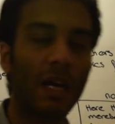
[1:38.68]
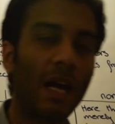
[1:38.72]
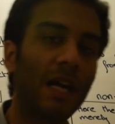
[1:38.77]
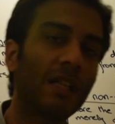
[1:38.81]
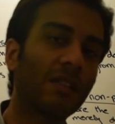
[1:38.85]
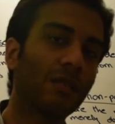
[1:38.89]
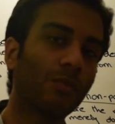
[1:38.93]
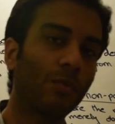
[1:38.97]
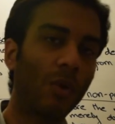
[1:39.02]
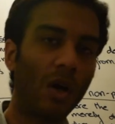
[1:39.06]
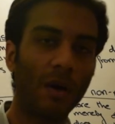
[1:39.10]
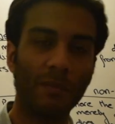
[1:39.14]

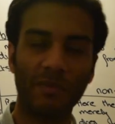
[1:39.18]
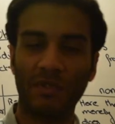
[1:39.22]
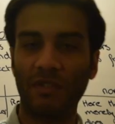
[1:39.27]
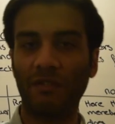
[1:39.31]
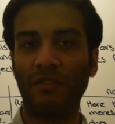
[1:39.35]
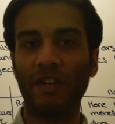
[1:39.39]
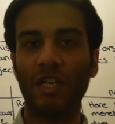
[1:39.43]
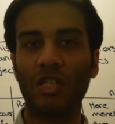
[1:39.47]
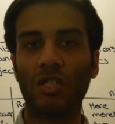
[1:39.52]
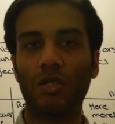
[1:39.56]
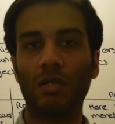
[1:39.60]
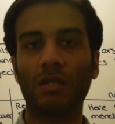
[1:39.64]
kinds of
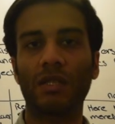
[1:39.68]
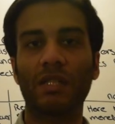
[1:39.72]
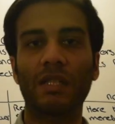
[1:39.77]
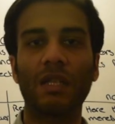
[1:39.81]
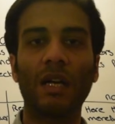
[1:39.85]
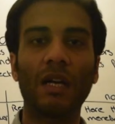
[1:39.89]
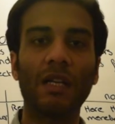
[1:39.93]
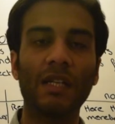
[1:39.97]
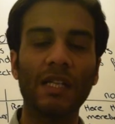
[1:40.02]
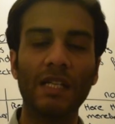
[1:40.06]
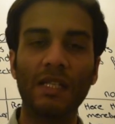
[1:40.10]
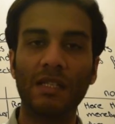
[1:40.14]
observational
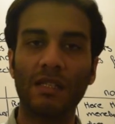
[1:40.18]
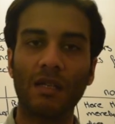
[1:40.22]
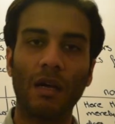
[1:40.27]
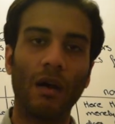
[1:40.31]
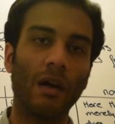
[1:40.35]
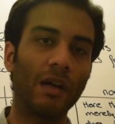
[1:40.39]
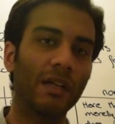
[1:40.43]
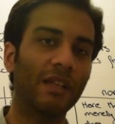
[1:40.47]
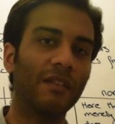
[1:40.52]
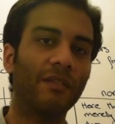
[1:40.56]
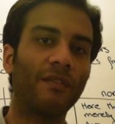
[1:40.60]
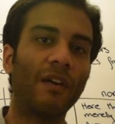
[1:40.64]
studies
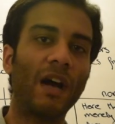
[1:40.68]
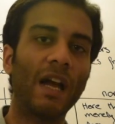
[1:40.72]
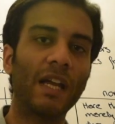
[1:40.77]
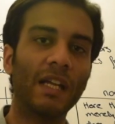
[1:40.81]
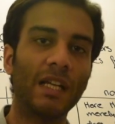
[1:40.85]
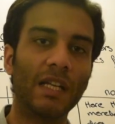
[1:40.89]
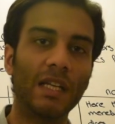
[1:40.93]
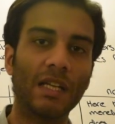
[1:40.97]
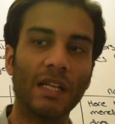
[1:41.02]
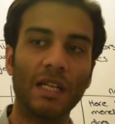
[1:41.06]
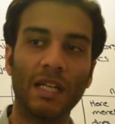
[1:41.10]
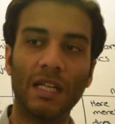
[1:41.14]
are
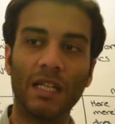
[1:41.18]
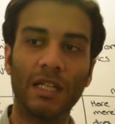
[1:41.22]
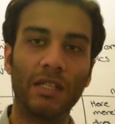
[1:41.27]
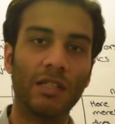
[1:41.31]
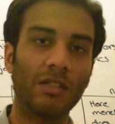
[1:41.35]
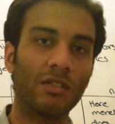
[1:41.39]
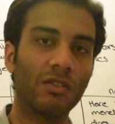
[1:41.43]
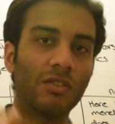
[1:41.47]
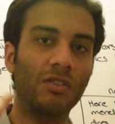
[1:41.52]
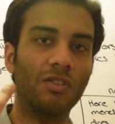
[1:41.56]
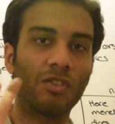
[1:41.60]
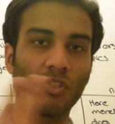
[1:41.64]
divided
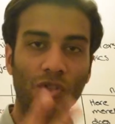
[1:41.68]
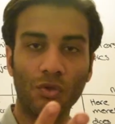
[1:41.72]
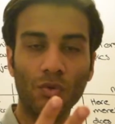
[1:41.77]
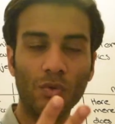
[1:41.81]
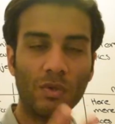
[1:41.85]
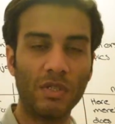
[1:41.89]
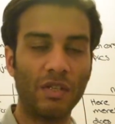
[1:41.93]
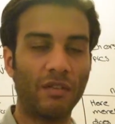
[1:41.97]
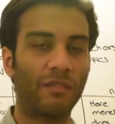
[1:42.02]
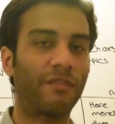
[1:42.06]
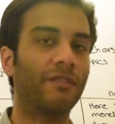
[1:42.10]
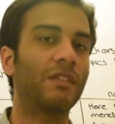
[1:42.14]
in 2
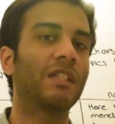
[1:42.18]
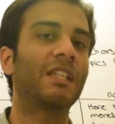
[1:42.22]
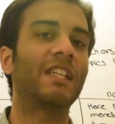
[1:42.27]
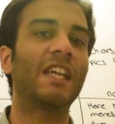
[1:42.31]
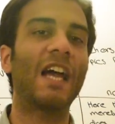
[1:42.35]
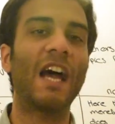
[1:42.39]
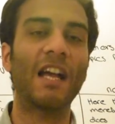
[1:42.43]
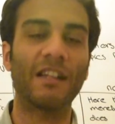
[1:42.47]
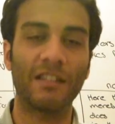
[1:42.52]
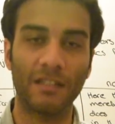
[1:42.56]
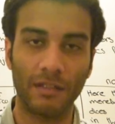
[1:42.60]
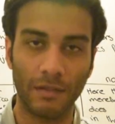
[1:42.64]
different
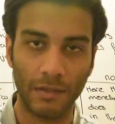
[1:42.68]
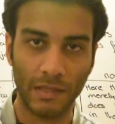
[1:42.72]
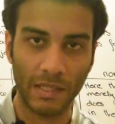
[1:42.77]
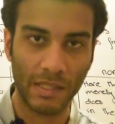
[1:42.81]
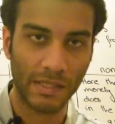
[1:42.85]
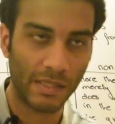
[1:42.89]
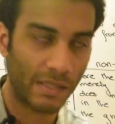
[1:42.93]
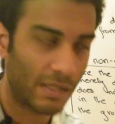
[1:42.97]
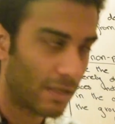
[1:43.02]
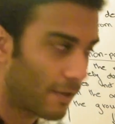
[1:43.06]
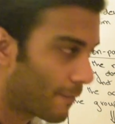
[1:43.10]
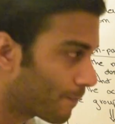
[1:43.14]

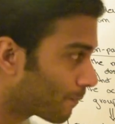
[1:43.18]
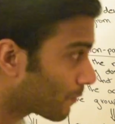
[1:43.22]
categories.